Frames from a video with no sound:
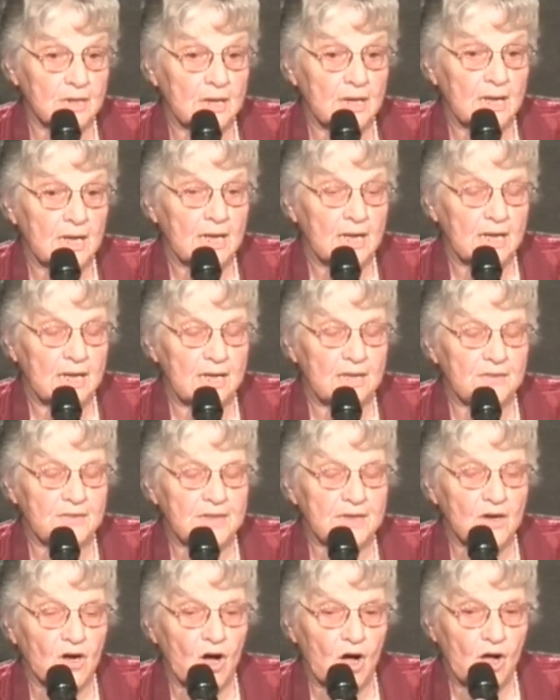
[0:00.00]
And the
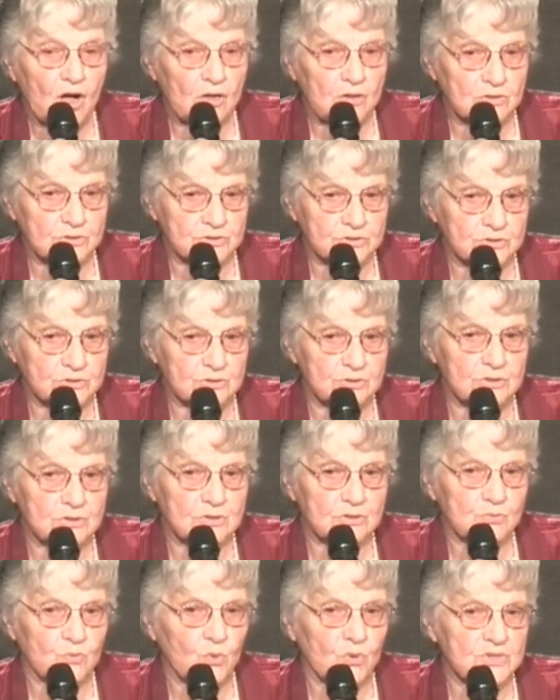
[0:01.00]
altar
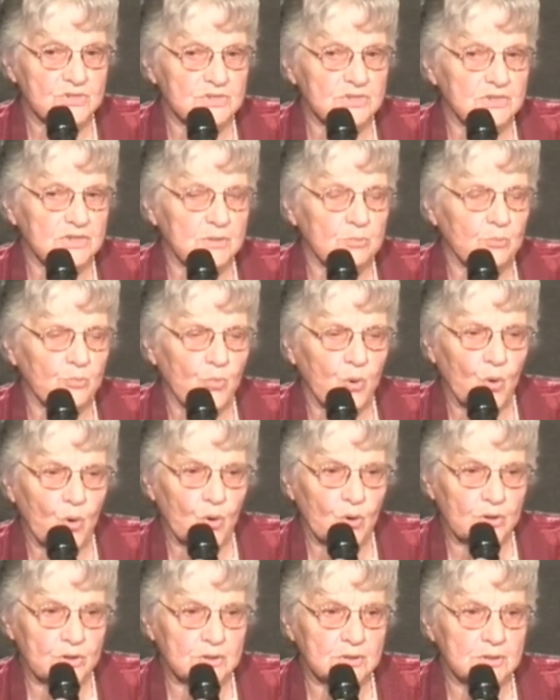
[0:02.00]
was an
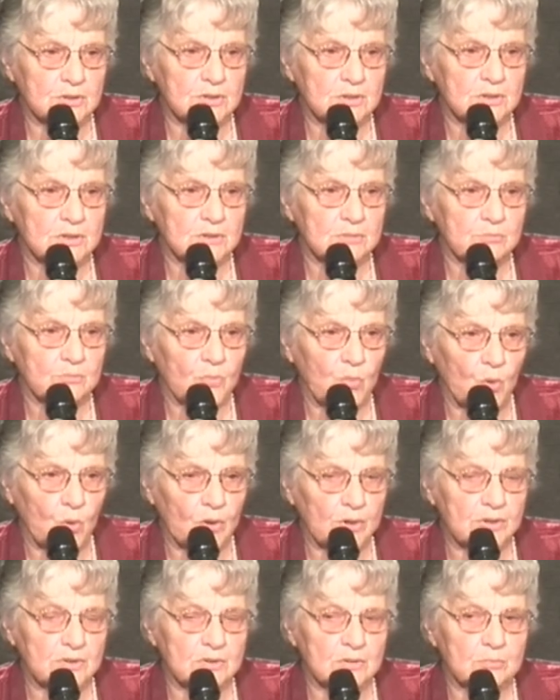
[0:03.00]
important, important
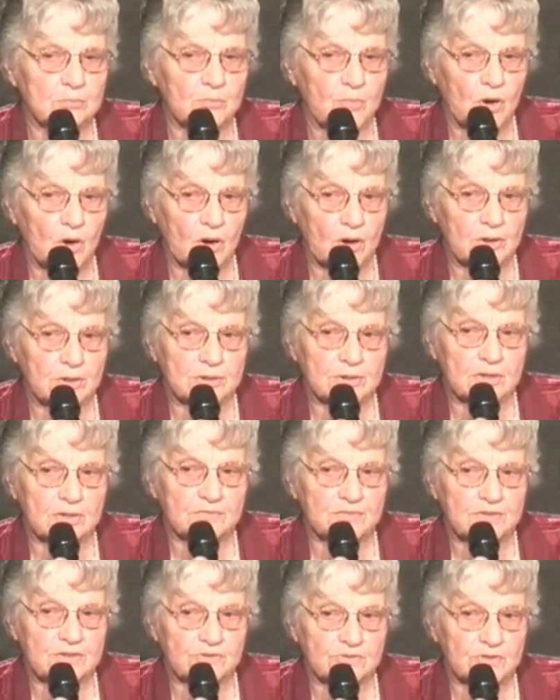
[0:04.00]
part of his
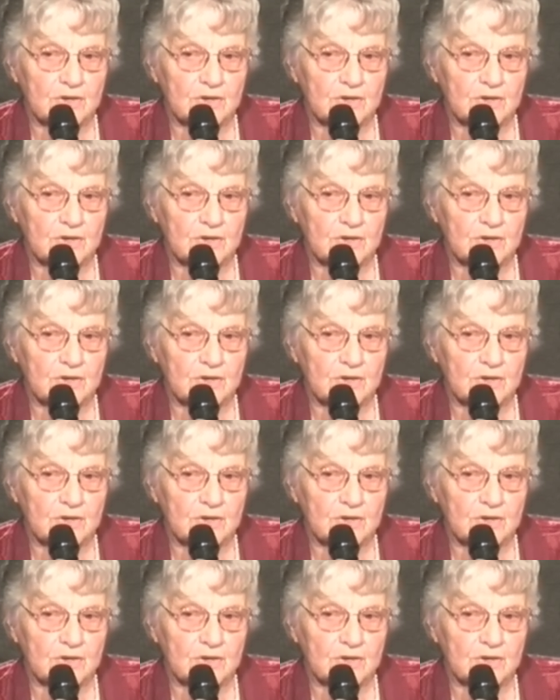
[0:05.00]
life.